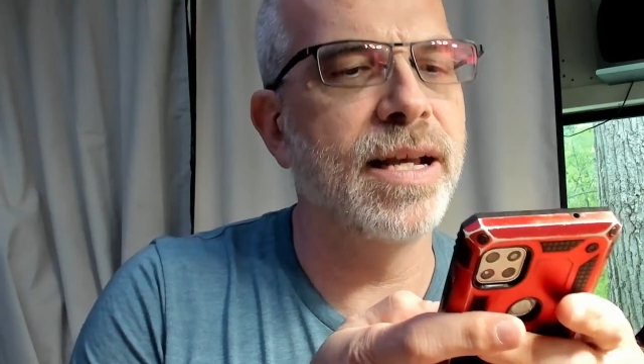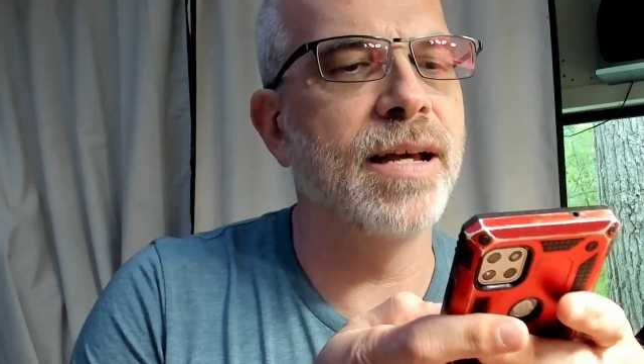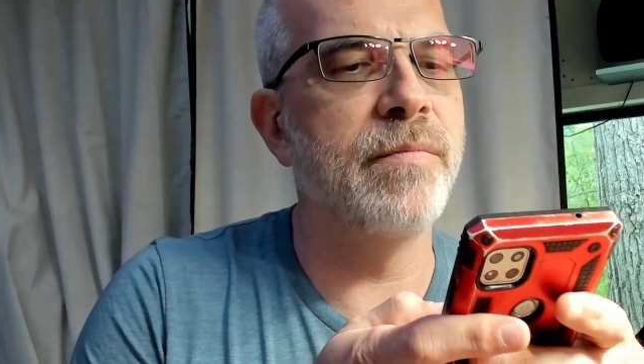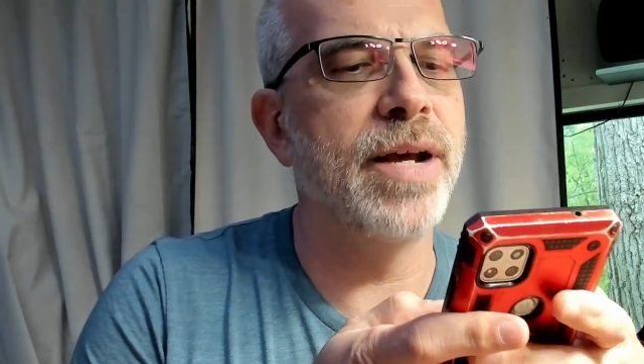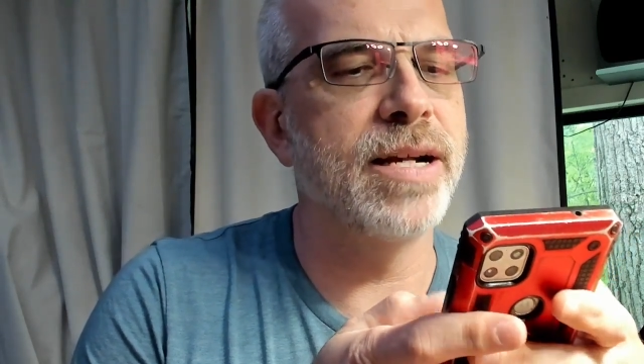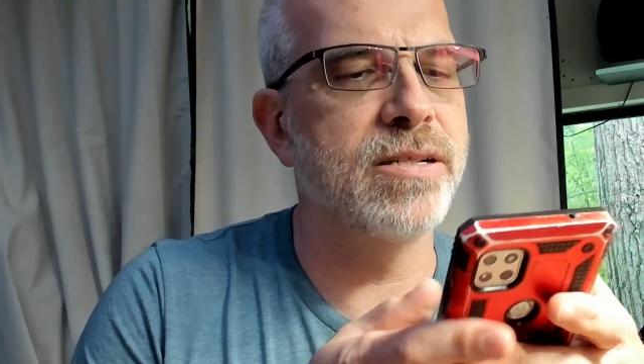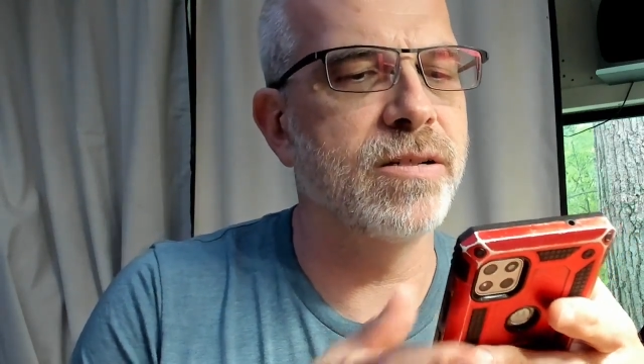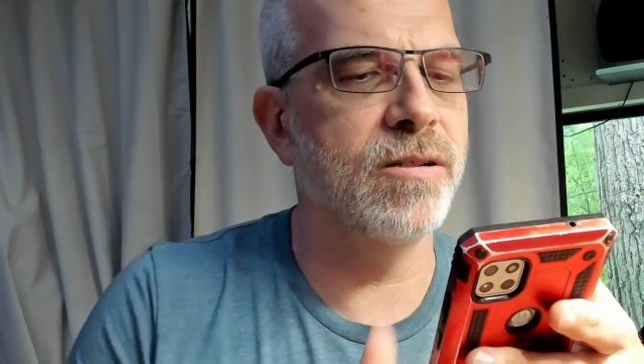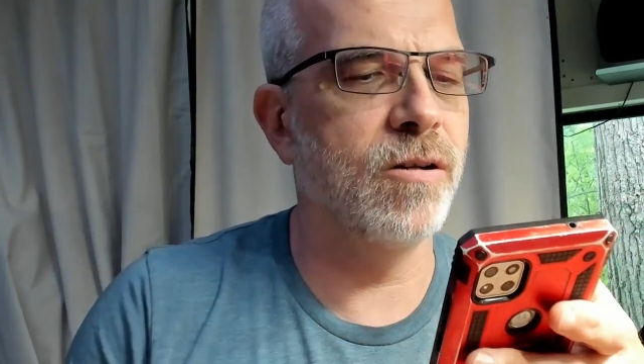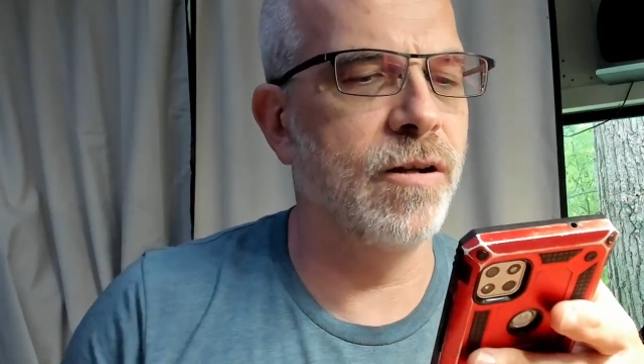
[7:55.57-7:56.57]
Again, make
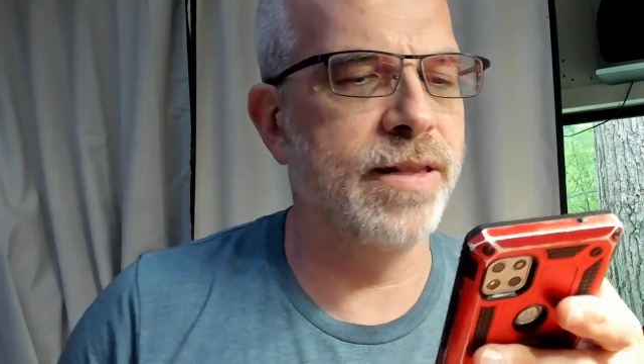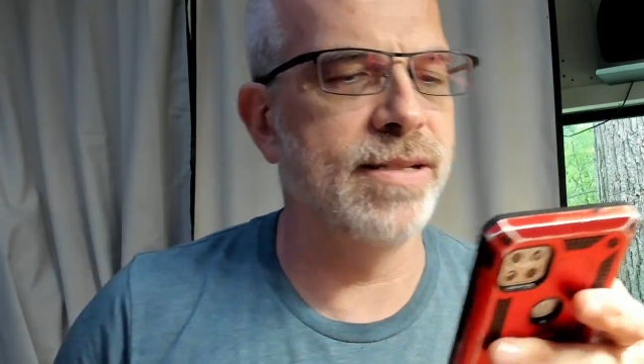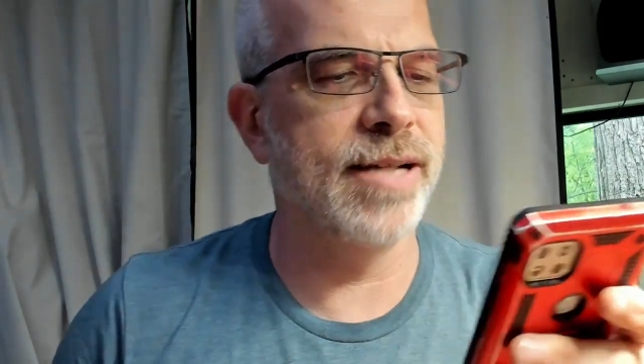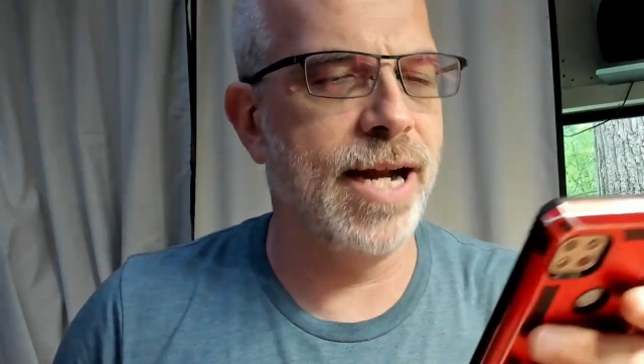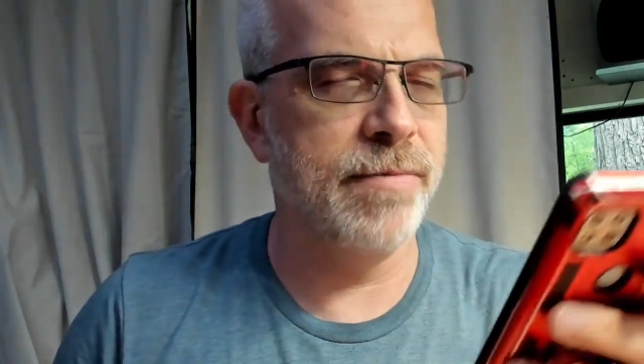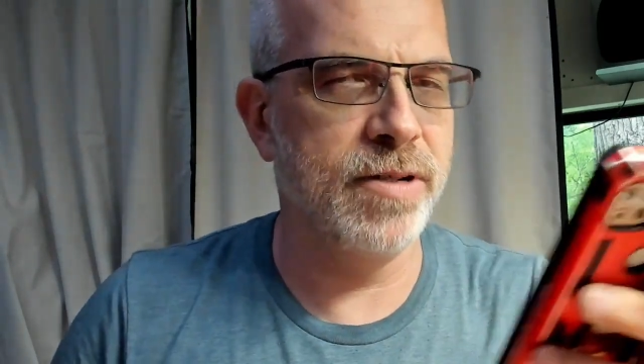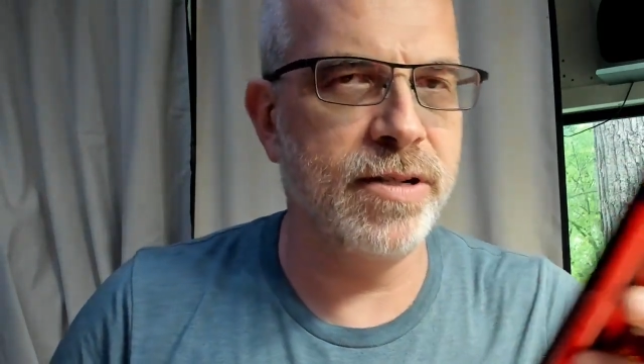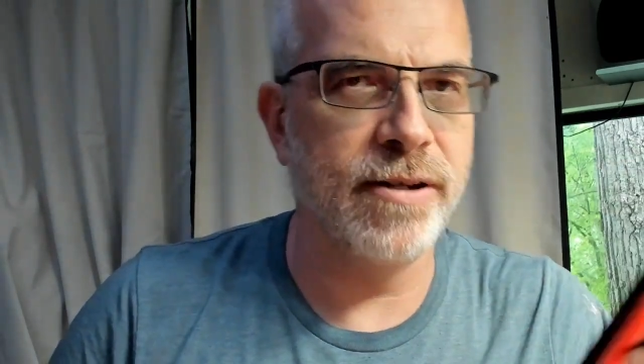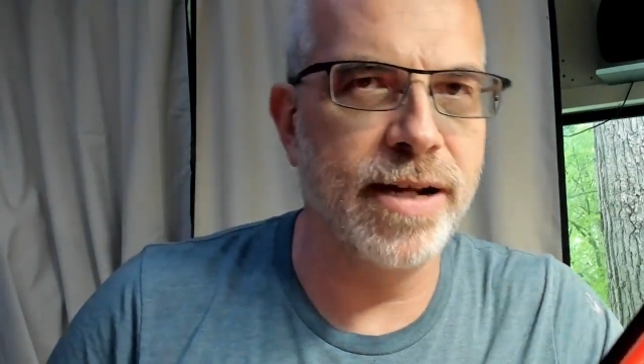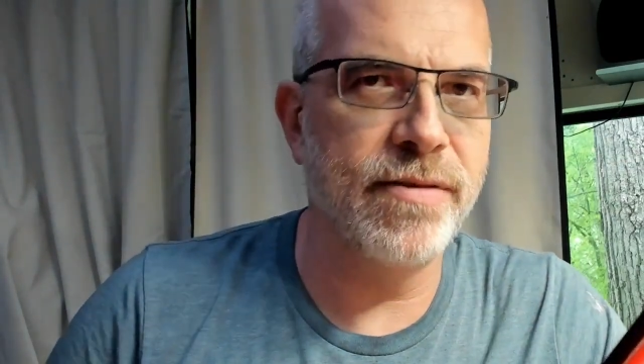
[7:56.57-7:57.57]
sure on this
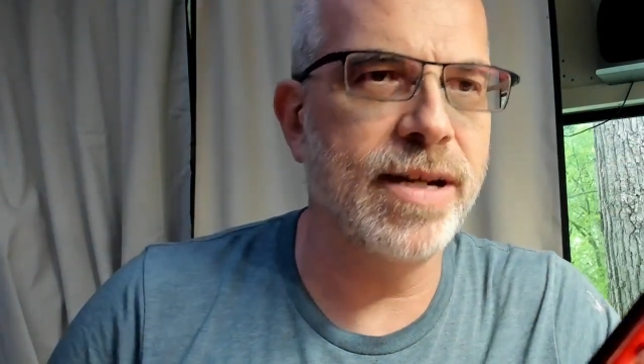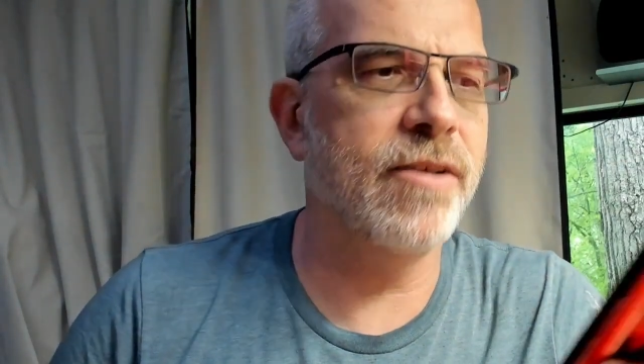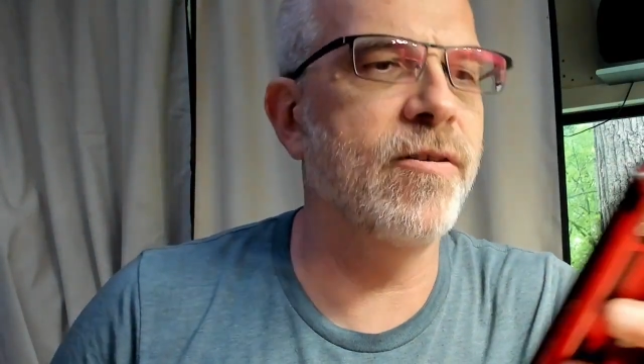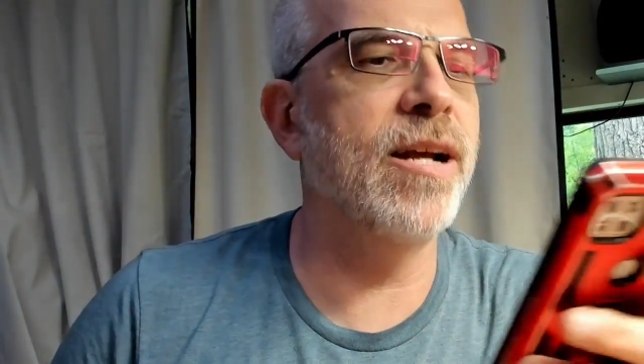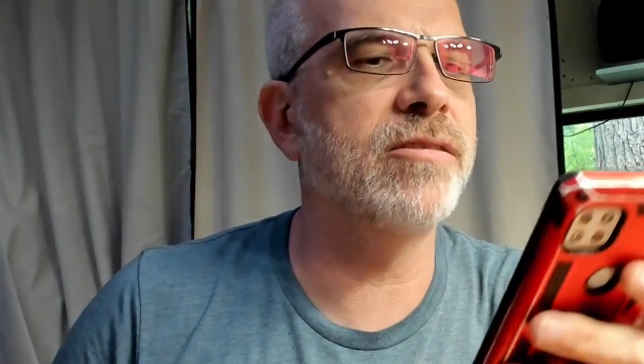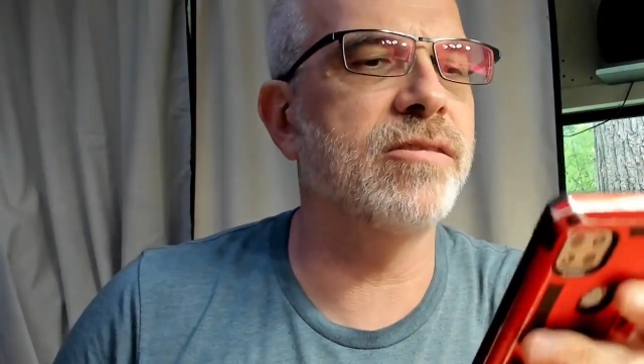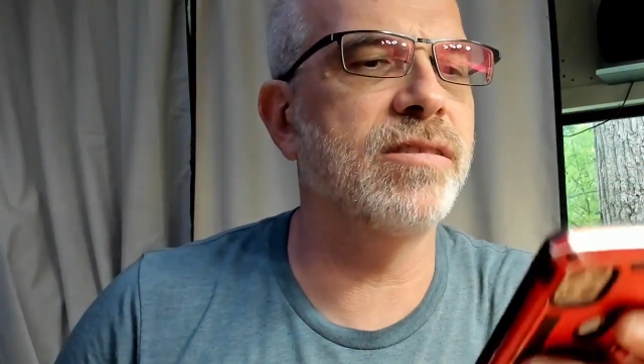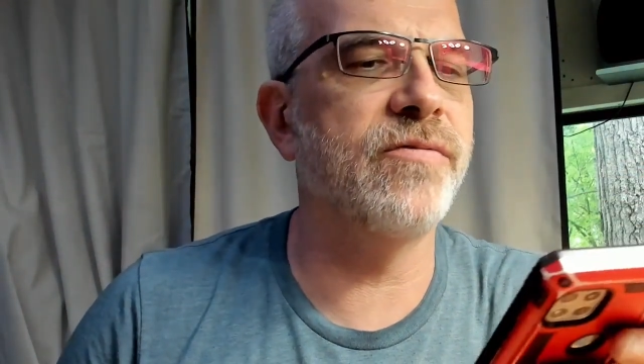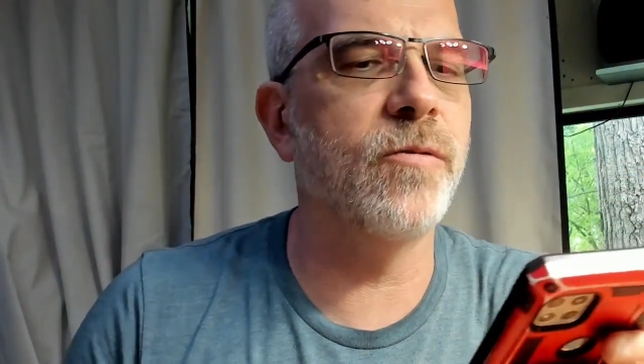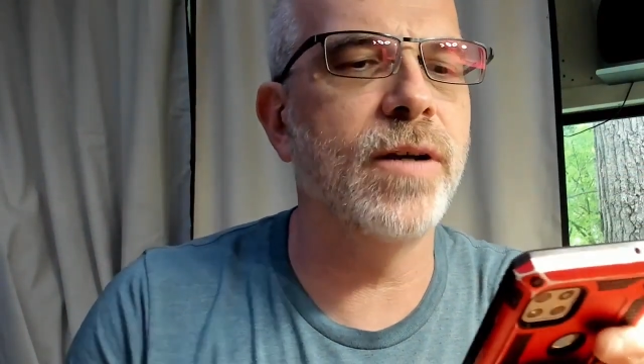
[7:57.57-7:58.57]
camera you're giving it
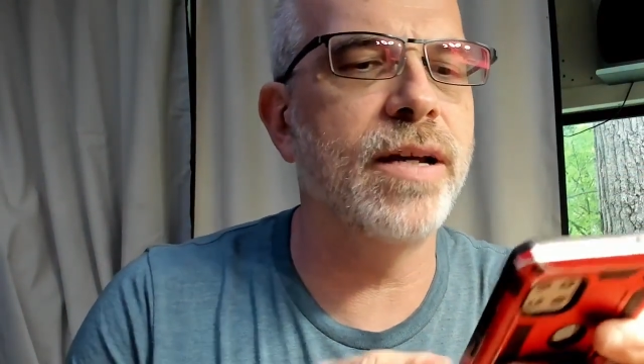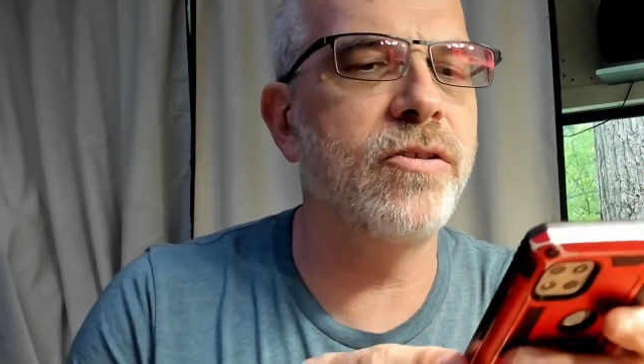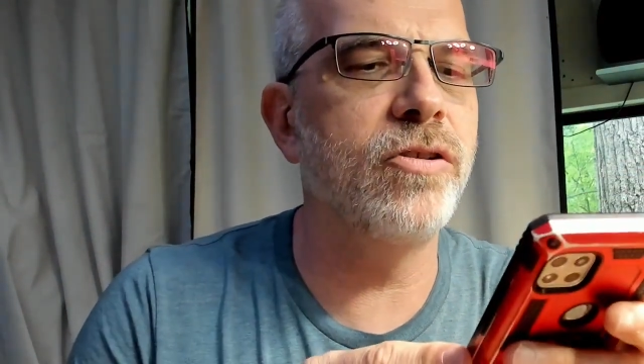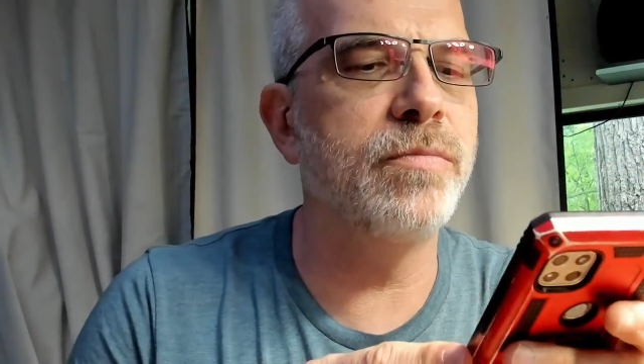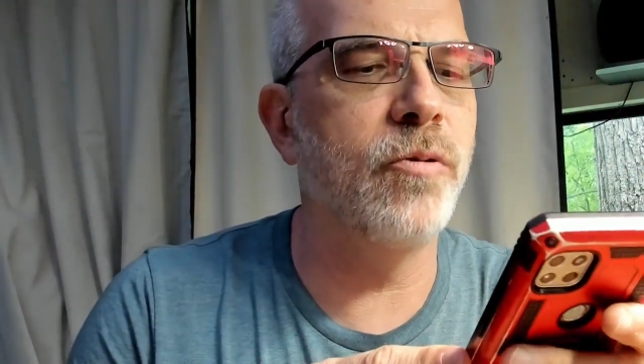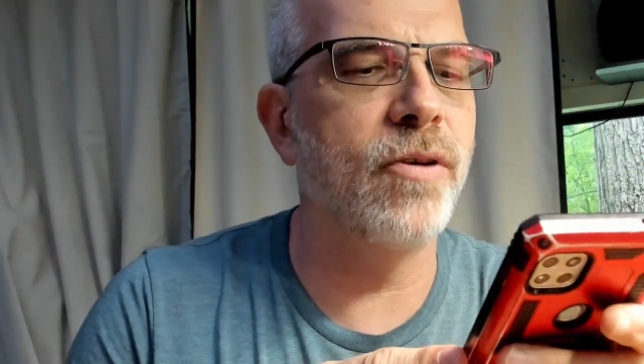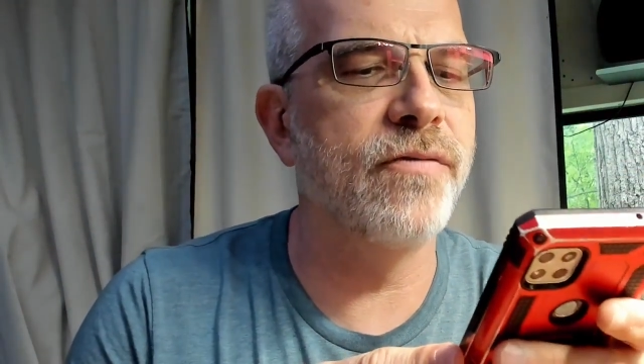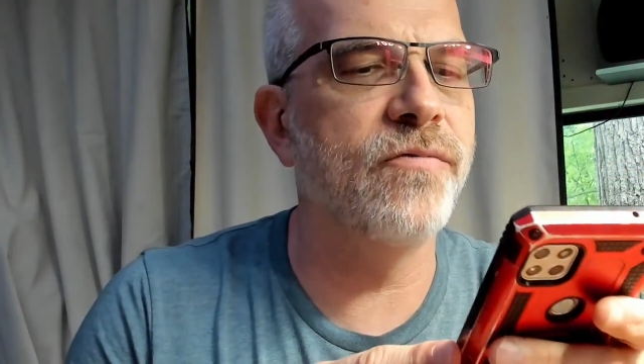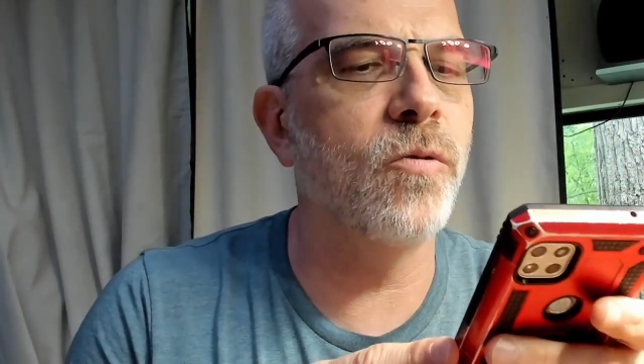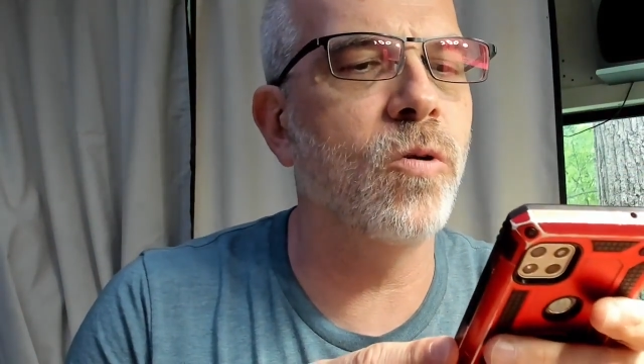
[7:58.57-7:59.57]
credentials for a
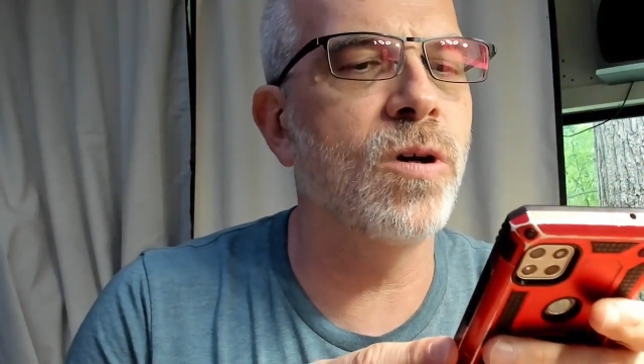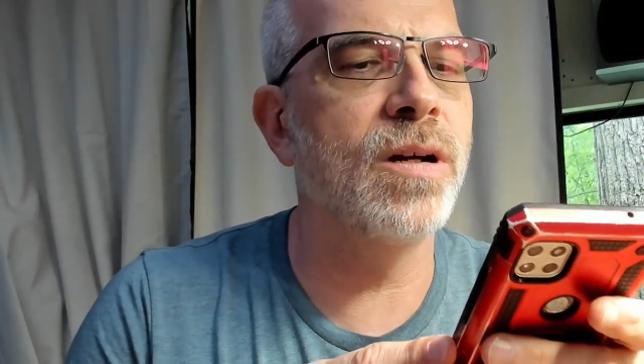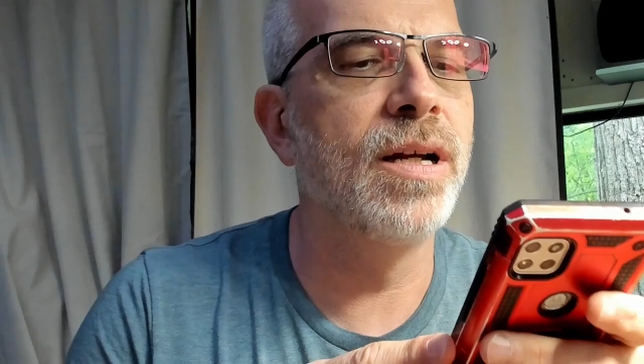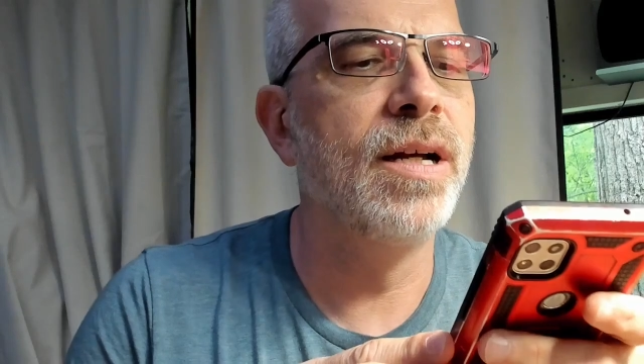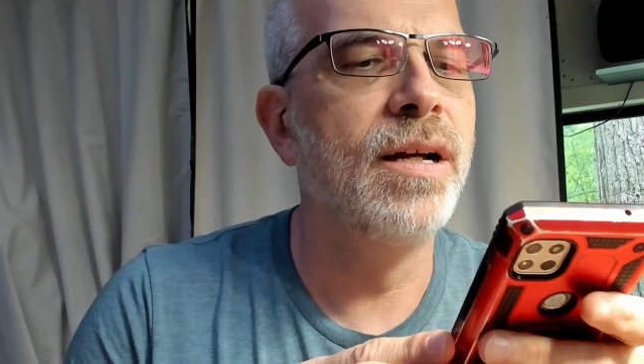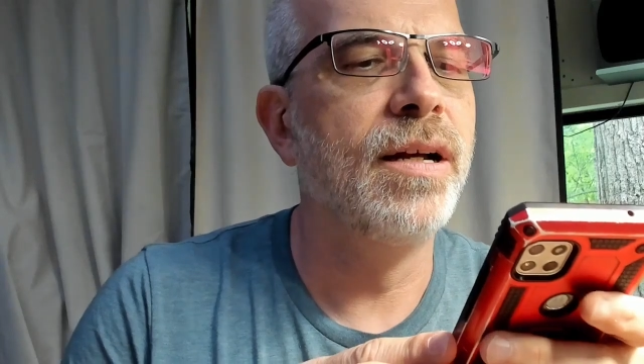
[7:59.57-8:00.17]
2.4